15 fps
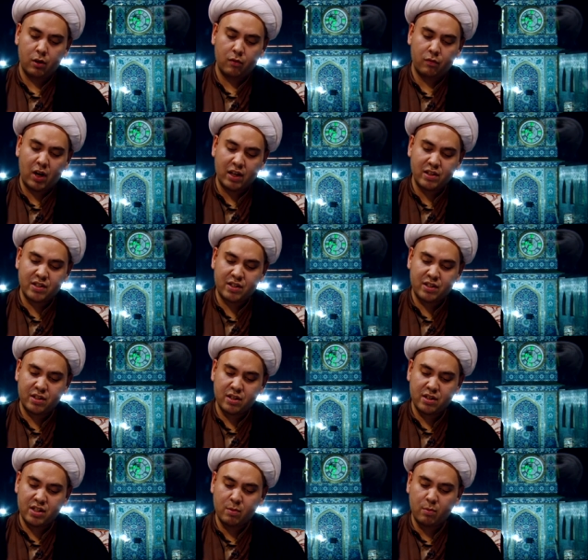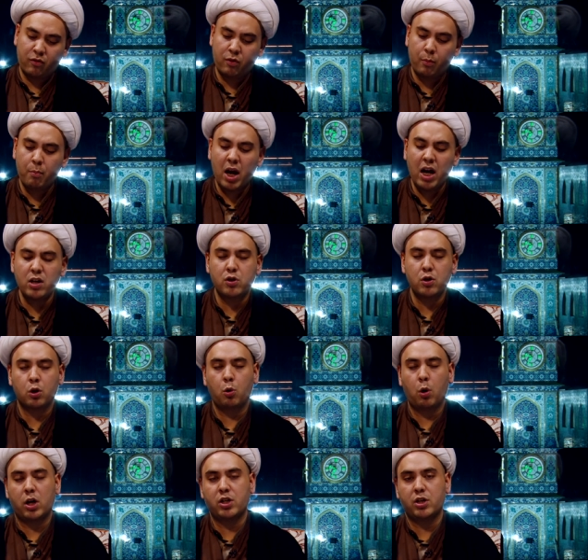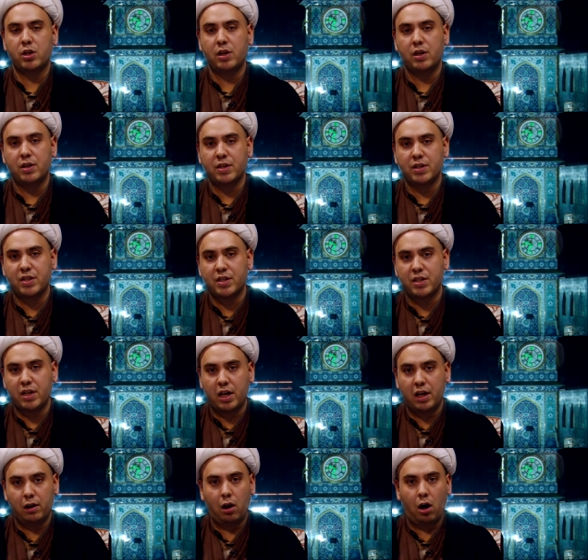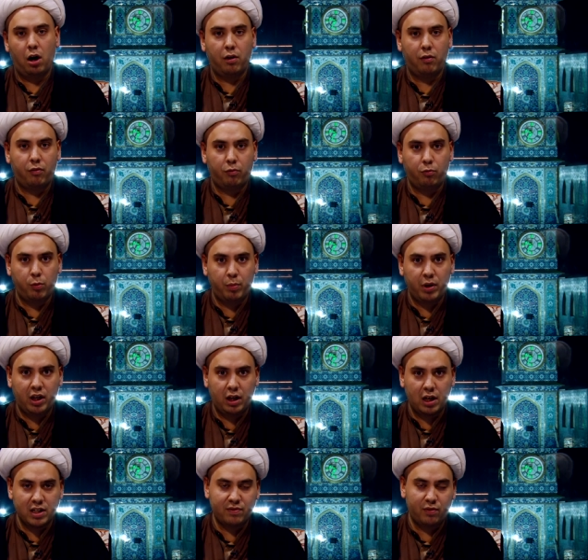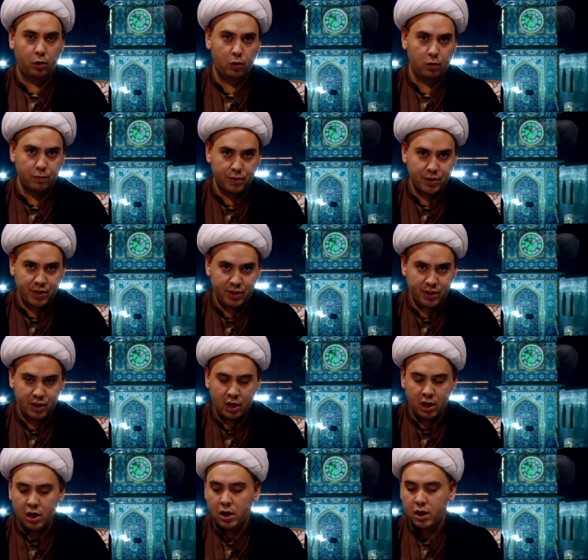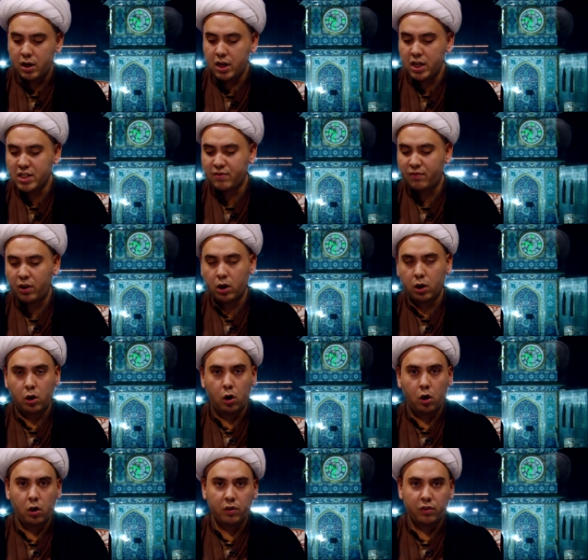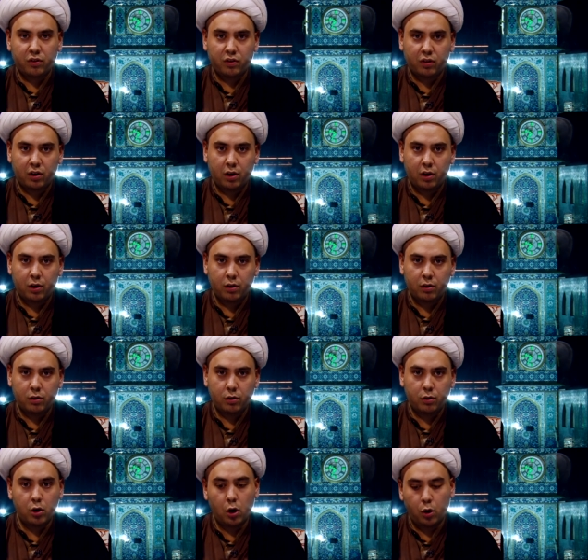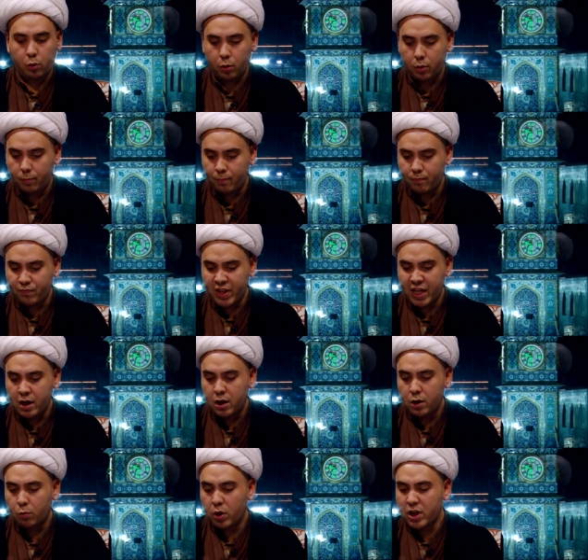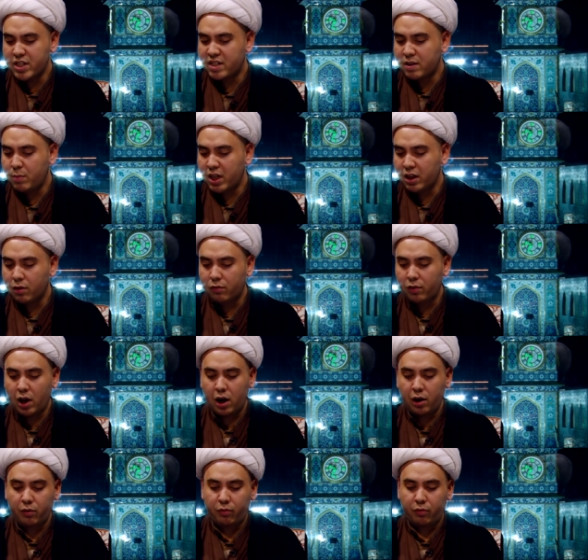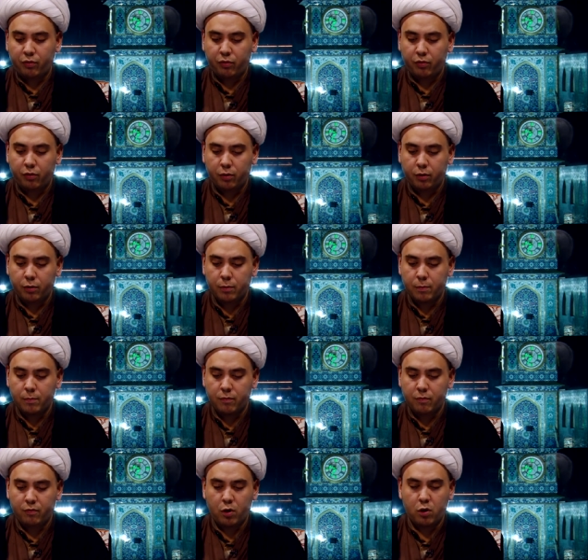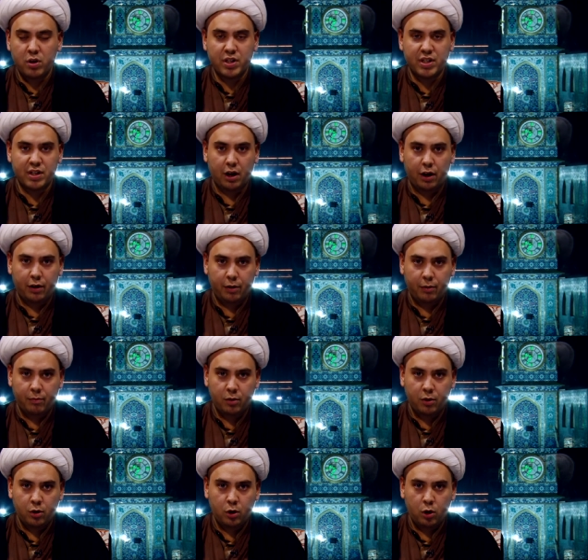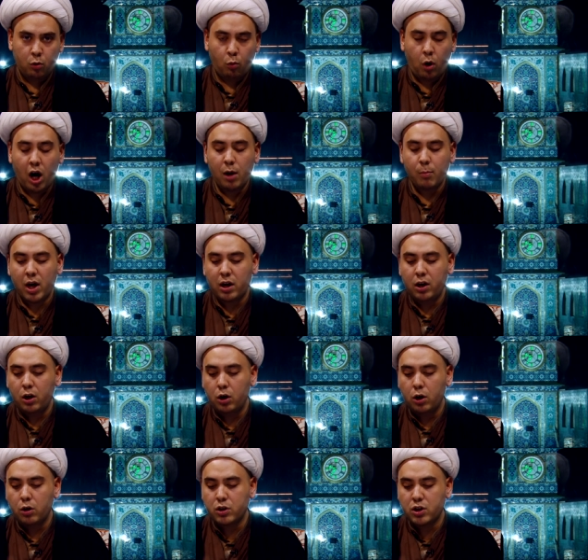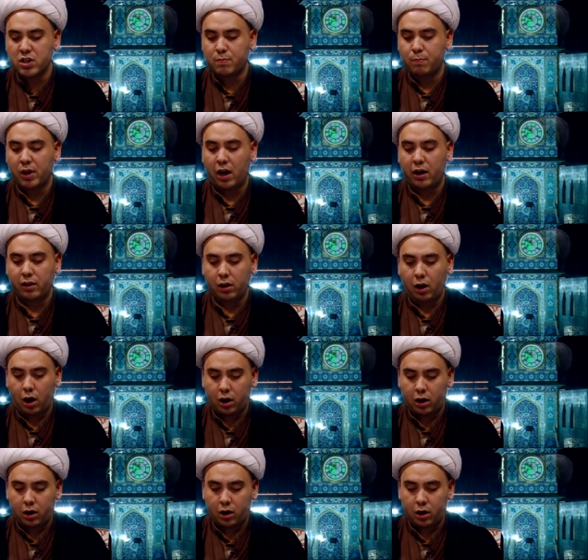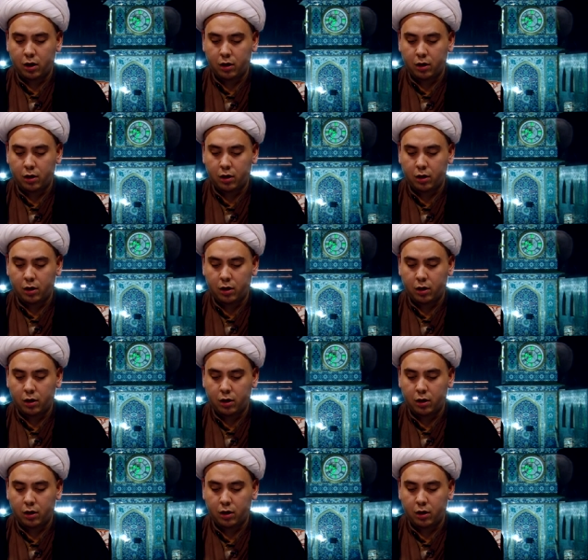that some of the major questions in life would be as follows Is there a God? No. What is the meaning of life? There is none. Why am I here? Just blind luck.